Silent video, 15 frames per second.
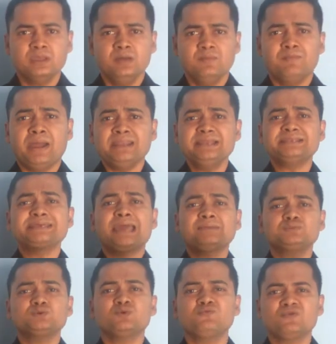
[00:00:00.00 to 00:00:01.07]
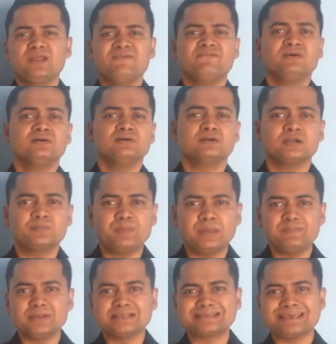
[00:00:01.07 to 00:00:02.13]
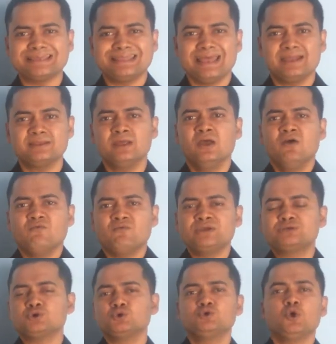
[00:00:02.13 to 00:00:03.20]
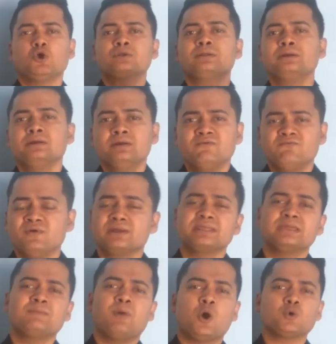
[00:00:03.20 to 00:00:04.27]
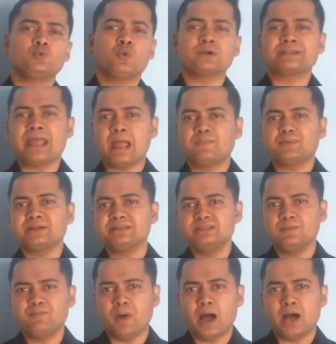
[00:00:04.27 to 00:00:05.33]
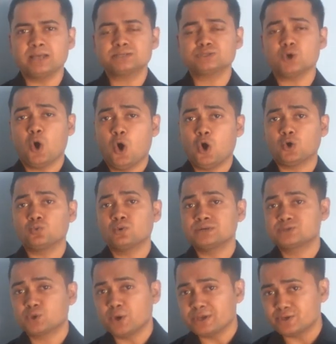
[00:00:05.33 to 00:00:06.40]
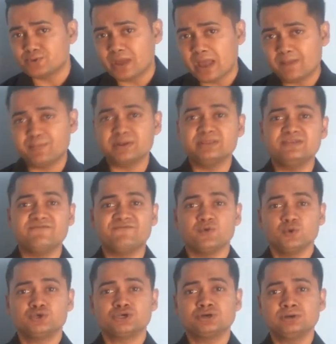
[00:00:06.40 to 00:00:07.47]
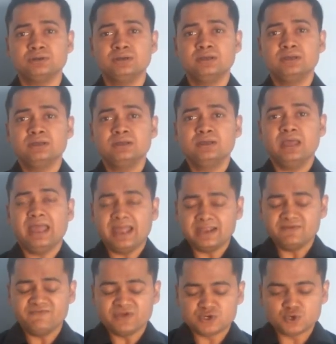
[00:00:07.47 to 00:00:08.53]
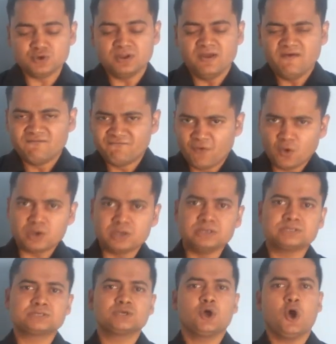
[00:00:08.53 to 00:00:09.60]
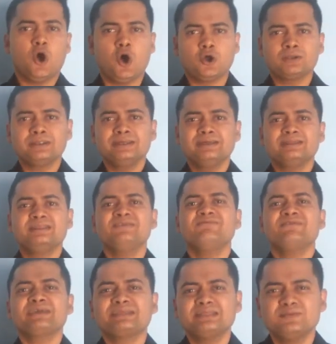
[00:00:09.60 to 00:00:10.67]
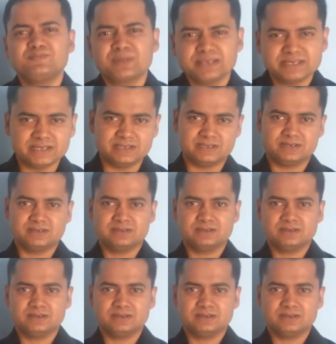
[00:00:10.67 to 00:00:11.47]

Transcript: Many times you would have heard people say that we should not worry about what happened in the past or what's going to happen in the future, and we should focus on living in the present.